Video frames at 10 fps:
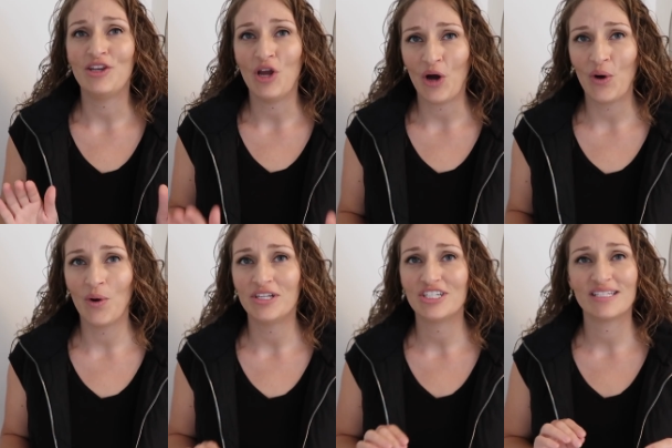
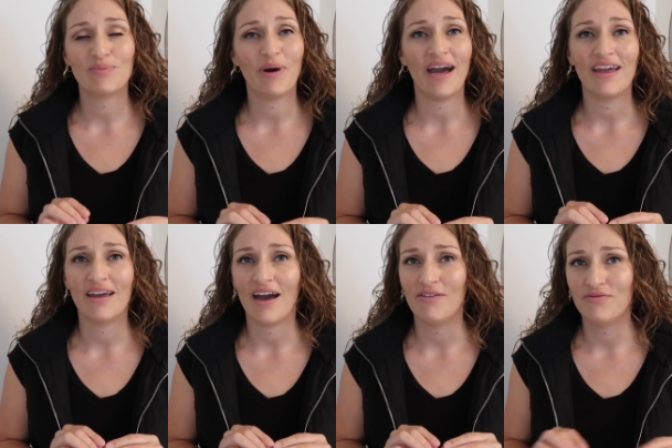know just
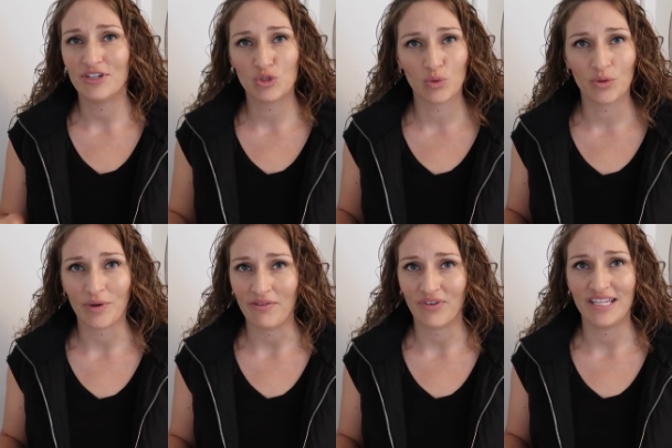by a visual
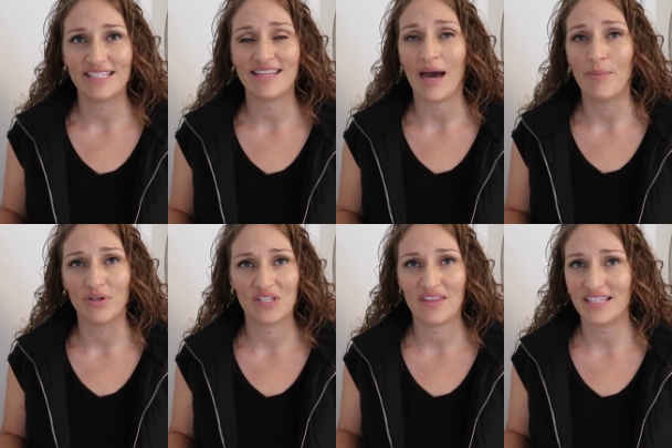reference that
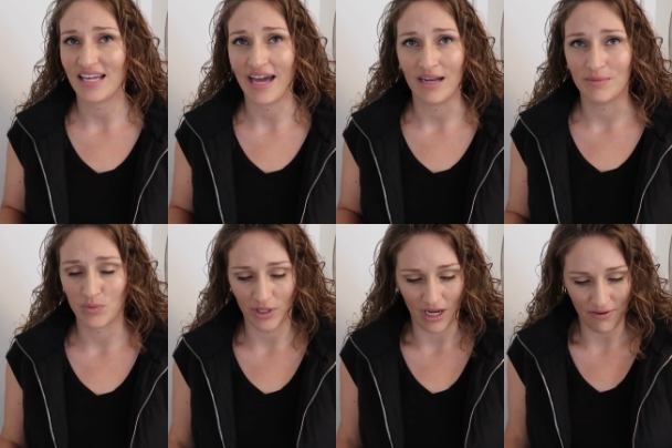most of these
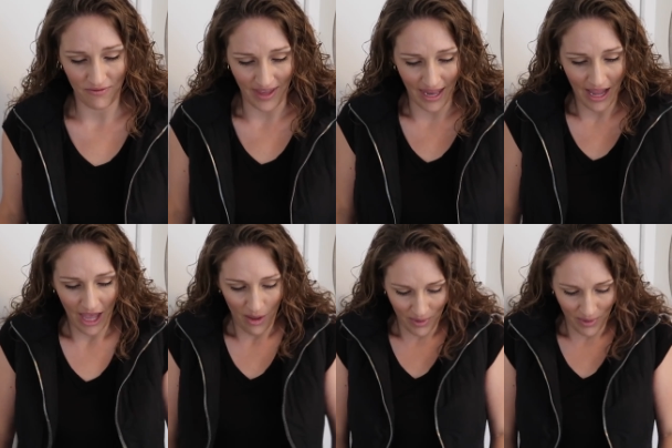items will not fit,